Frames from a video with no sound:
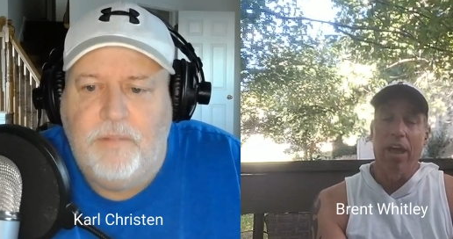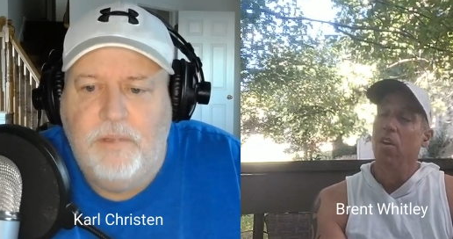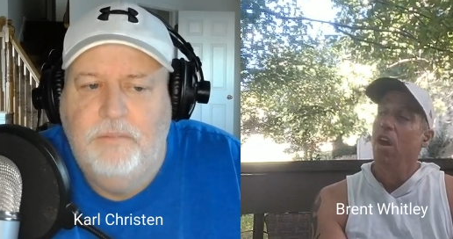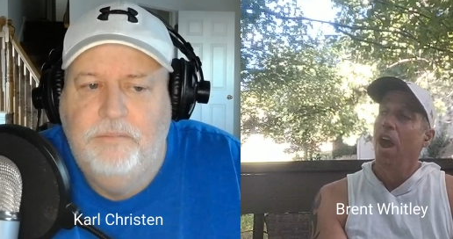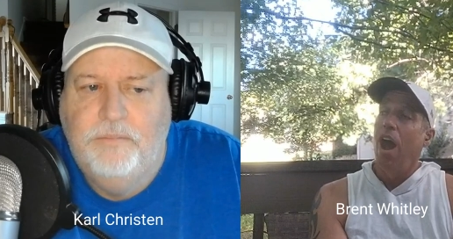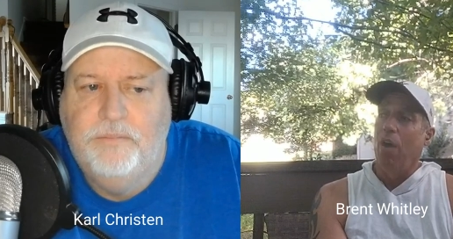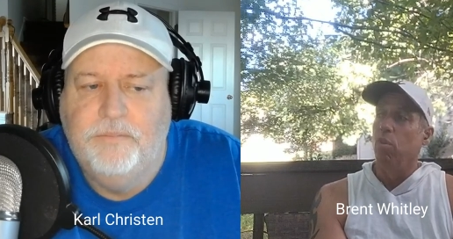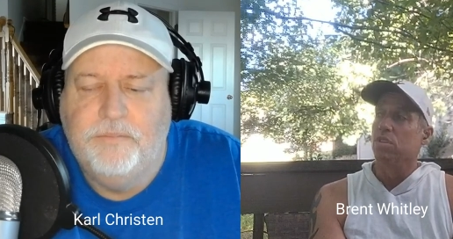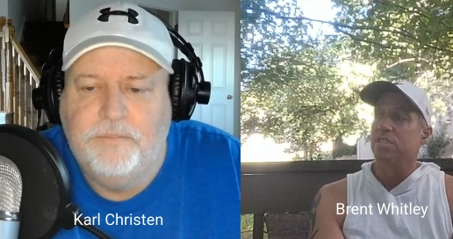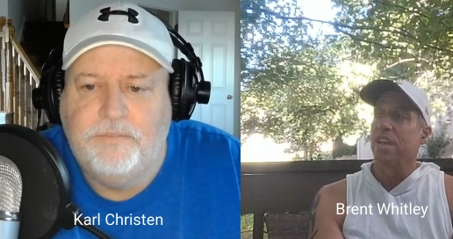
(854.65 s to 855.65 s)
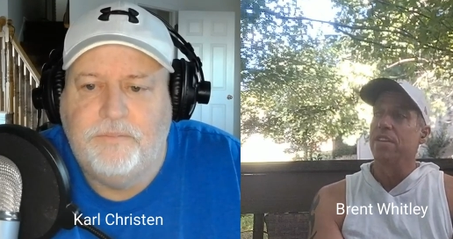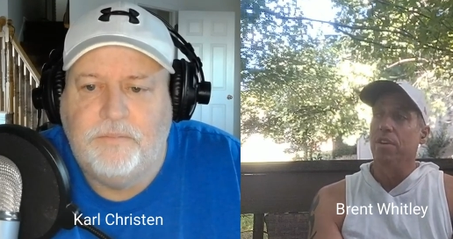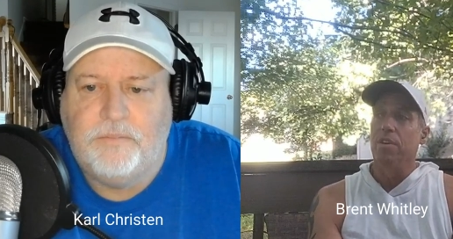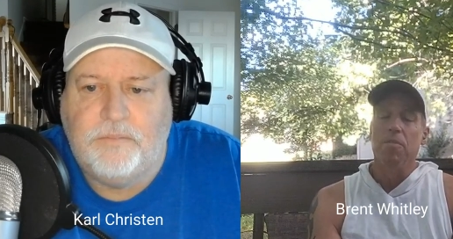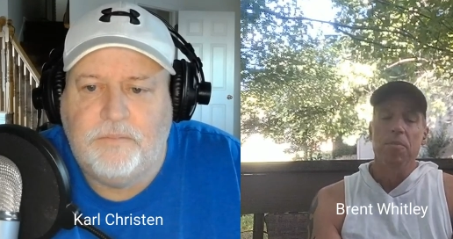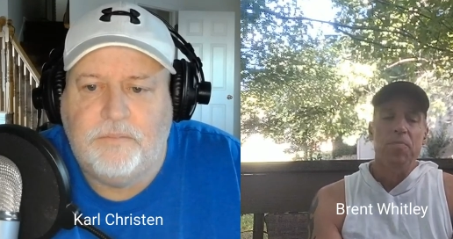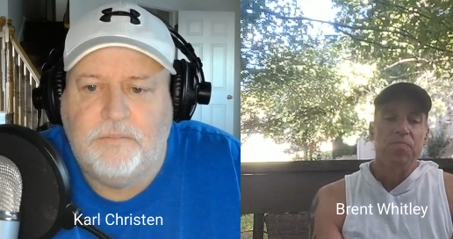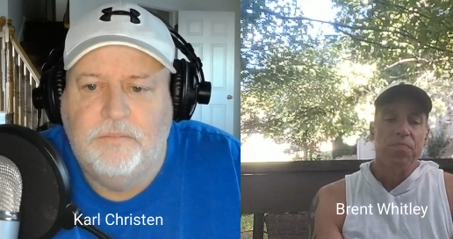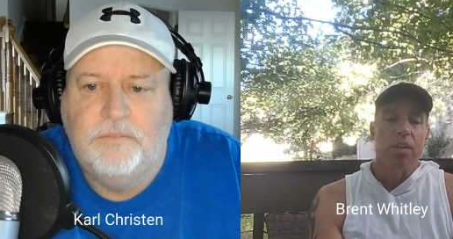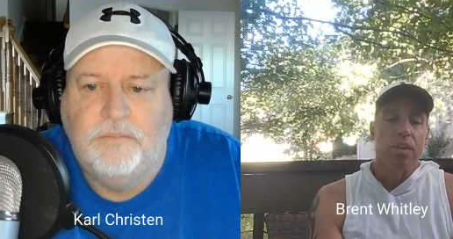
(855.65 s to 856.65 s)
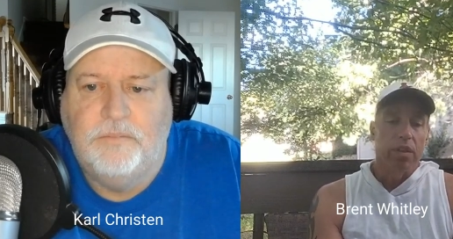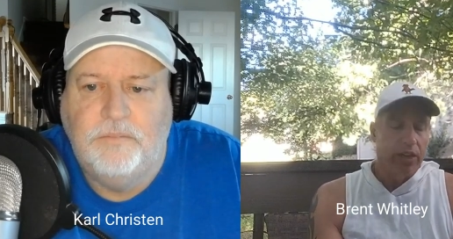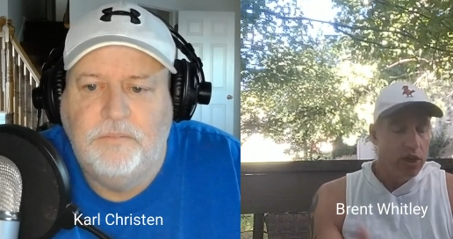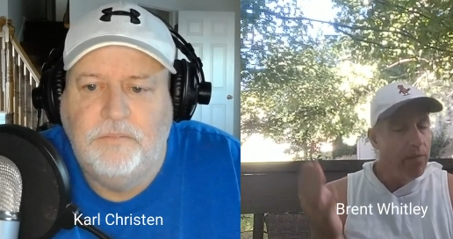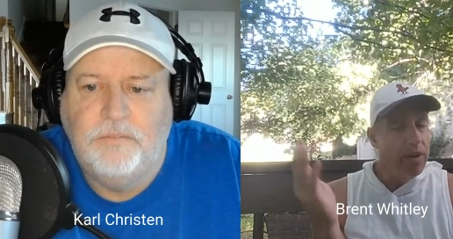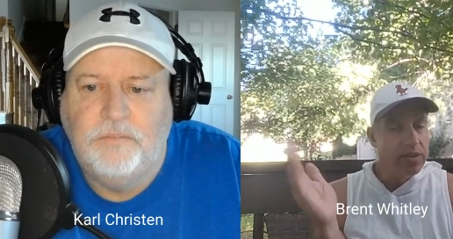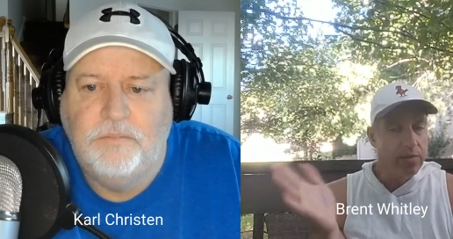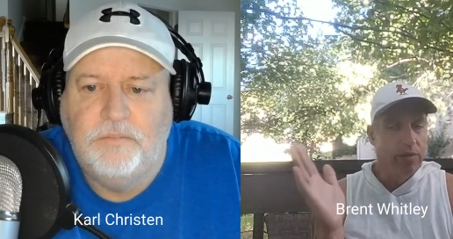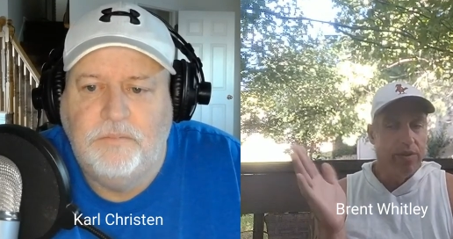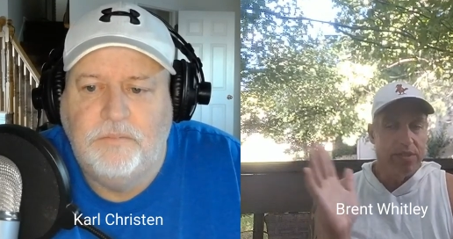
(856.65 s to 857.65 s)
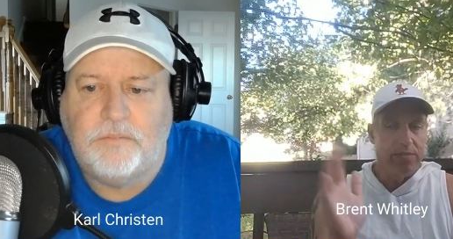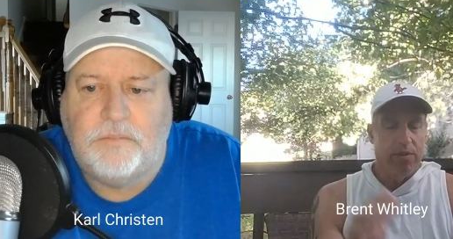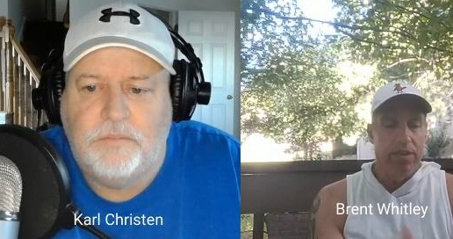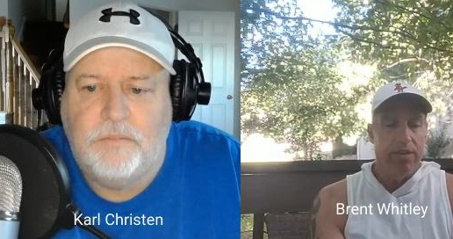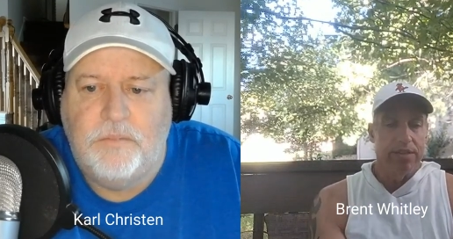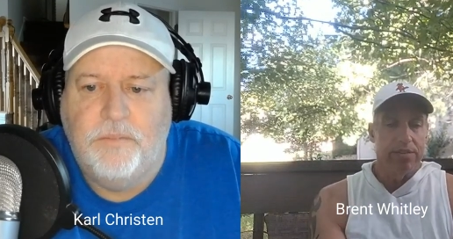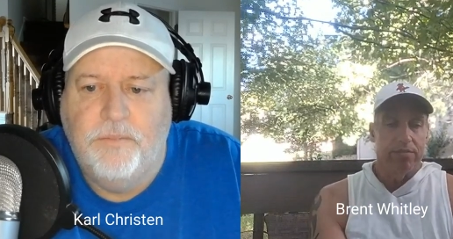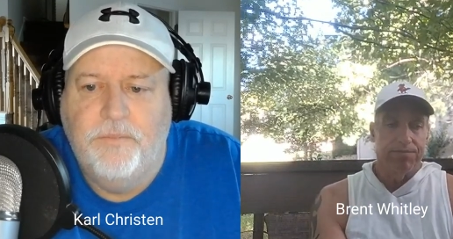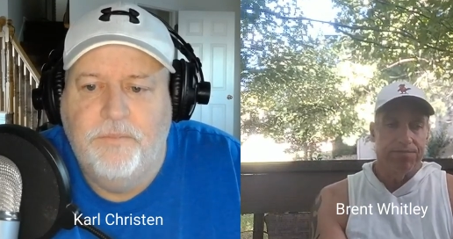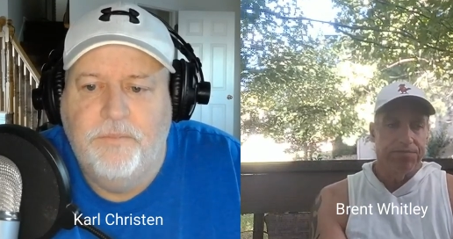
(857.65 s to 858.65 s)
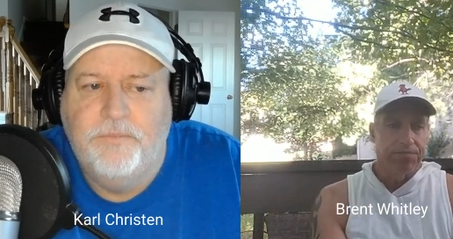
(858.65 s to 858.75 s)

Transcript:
Speaker 1: Now, I will say though, like you mentioned with this place,